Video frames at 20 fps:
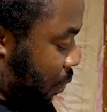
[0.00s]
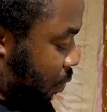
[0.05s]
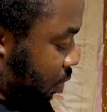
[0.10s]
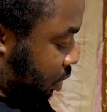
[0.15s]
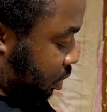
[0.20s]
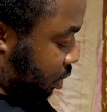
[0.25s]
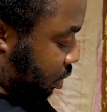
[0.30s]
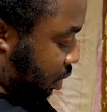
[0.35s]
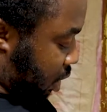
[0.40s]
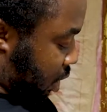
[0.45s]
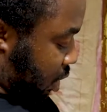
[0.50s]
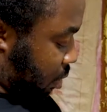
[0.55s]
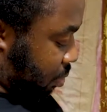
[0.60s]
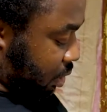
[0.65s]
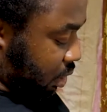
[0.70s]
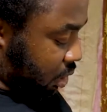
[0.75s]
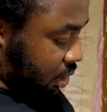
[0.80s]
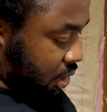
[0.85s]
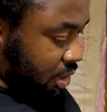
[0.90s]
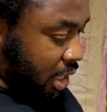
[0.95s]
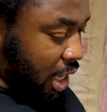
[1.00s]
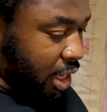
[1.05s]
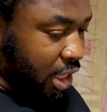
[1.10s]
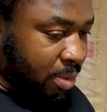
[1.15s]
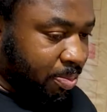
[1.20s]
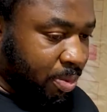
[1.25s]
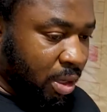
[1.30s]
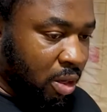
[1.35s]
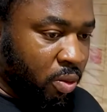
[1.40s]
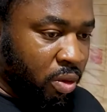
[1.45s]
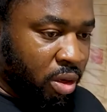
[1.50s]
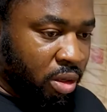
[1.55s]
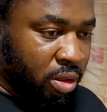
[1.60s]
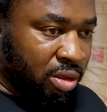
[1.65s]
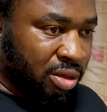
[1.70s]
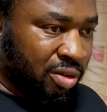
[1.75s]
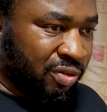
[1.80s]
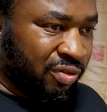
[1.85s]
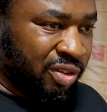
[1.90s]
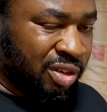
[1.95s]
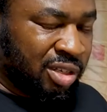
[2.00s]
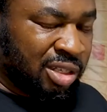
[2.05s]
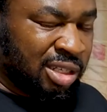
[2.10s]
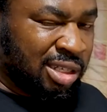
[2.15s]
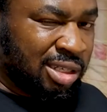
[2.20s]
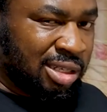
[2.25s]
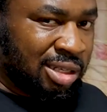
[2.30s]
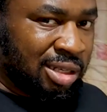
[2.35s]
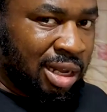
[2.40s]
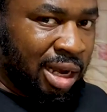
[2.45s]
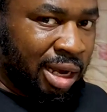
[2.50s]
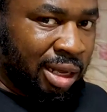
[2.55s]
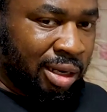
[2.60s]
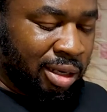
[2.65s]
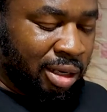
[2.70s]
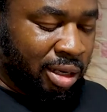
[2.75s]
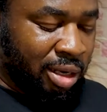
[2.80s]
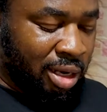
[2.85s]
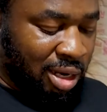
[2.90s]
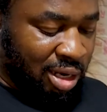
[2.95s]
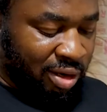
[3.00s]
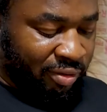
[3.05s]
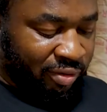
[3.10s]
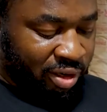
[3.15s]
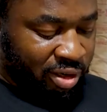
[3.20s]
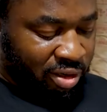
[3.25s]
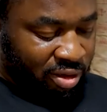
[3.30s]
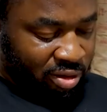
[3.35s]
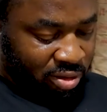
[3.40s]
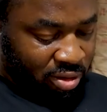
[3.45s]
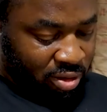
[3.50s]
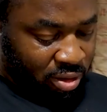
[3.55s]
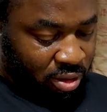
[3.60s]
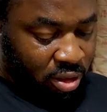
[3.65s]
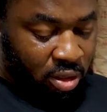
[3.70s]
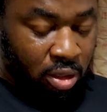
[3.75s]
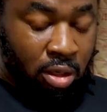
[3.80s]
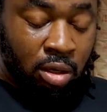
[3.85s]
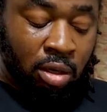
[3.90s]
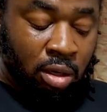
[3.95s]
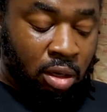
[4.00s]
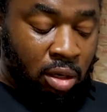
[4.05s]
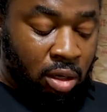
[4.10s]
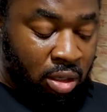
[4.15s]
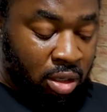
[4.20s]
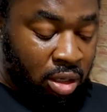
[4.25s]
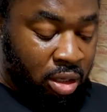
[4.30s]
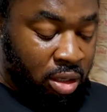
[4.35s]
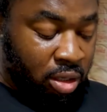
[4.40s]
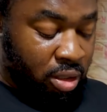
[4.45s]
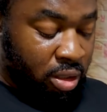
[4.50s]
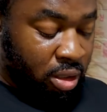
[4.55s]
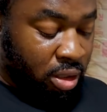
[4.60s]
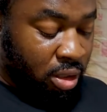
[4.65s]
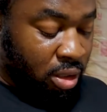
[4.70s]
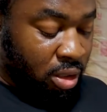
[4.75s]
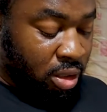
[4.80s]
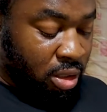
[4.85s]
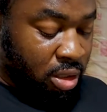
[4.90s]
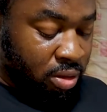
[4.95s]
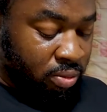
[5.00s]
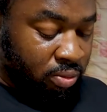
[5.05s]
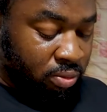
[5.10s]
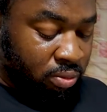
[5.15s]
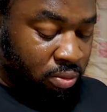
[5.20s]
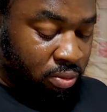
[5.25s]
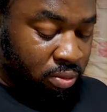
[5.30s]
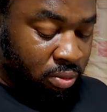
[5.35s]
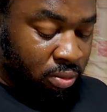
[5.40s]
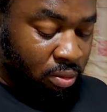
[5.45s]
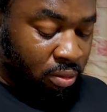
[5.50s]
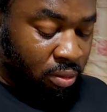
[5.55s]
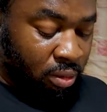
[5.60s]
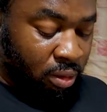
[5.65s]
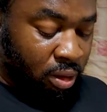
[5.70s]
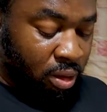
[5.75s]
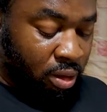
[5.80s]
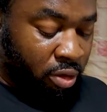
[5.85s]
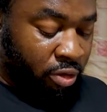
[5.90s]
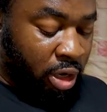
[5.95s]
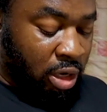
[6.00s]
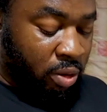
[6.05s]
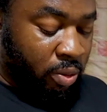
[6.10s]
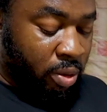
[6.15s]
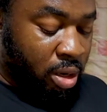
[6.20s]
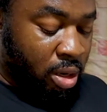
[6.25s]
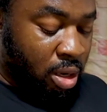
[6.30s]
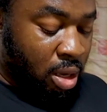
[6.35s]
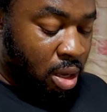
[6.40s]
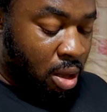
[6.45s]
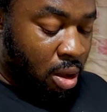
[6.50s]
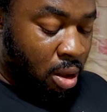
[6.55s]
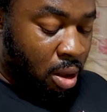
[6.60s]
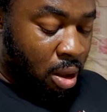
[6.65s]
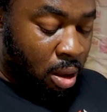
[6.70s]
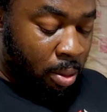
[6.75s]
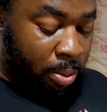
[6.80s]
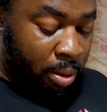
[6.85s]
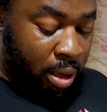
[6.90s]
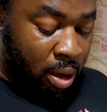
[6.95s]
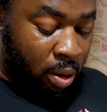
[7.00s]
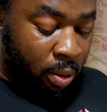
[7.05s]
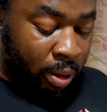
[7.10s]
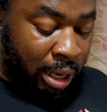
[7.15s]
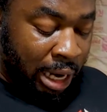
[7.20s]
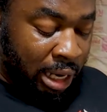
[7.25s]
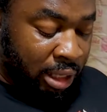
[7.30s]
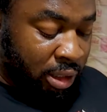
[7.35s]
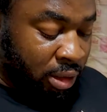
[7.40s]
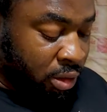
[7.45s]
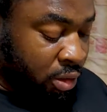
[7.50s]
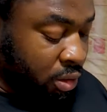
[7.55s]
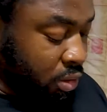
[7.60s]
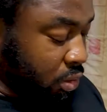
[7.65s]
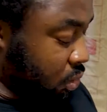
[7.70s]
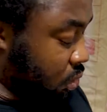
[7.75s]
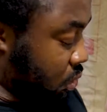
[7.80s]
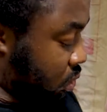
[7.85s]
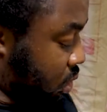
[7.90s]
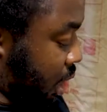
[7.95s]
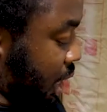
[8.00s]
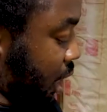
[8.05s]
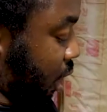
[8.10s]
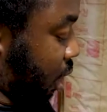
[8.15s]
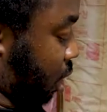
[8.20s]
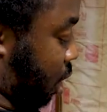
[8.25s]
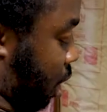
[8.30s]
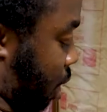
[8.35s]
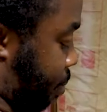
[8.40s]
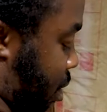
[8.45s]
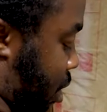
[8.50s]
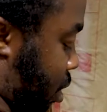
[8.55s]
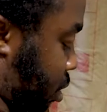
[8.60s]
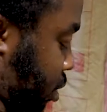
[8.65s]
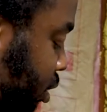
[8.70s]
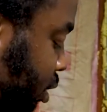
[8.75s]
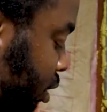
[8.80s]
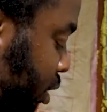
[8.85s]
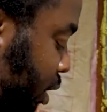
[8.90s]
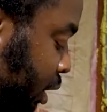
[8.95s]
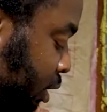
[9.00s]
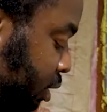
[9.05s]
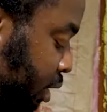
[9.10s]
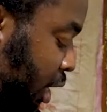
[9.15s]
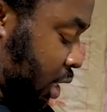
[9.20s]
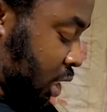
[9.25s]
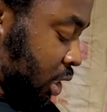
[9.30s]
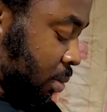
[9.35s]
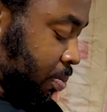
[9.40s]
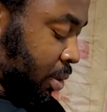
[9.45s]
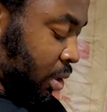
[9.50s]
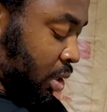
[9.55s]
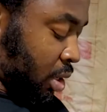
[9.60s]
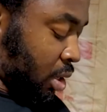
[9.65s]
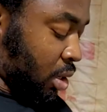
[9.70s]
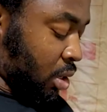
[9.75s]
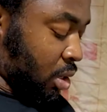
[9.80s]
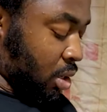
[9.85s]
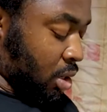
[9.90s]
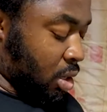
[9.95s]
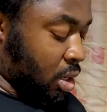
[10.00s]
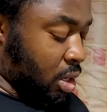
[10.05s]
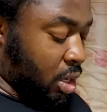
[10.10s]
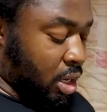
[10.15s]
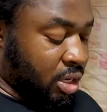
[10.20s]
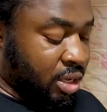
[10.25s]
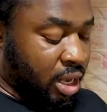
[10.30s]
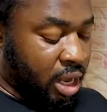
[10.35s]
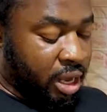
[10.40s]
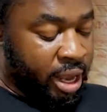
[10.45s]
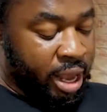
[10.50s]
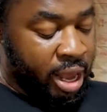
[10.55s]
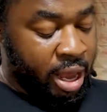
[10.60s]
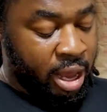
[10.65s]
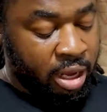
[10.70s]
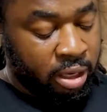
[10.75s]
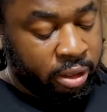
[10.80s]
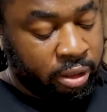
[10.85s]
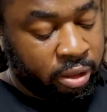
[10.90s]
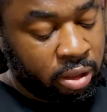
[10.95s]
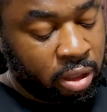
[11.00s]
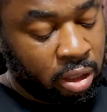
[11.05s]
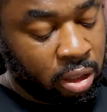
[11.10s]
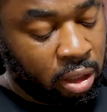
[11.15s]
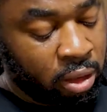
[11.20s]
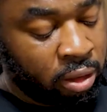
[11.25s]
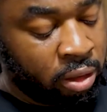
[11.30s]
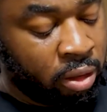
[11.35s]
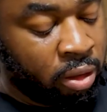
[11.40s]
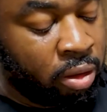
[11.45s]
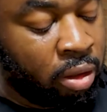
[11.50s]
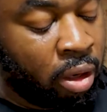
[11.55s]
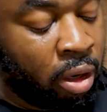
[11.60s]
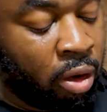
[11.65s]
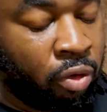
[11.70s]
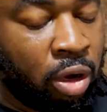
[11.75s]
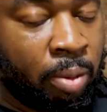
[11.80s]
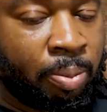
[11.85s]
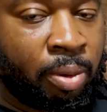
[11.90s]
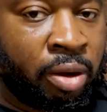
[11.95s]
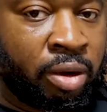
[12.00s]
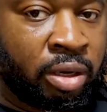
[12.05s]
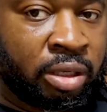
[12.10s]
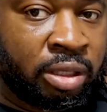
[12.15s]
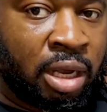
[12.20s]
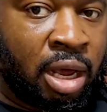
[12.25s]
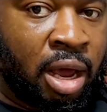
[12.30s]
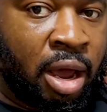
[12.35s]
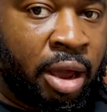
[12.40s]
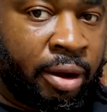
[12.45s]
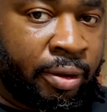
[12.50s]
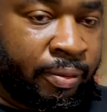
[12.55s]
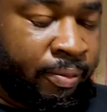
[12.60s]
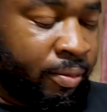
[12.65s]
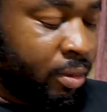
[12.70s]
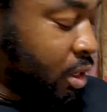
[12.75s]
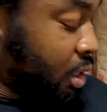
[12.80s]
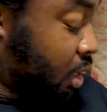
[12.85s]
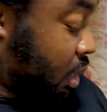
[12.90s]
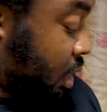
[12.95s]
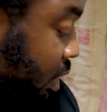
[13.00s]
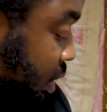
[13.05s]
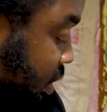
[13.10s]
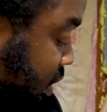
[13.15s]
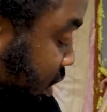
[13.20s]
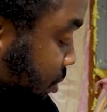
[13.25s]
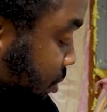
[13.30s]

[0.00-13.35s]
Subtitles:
would say, let's see, the Exoticspeed one feels slightly heavier than the Greddy one. But what I do like about the Exoticspeed is that it has the grip on the side. It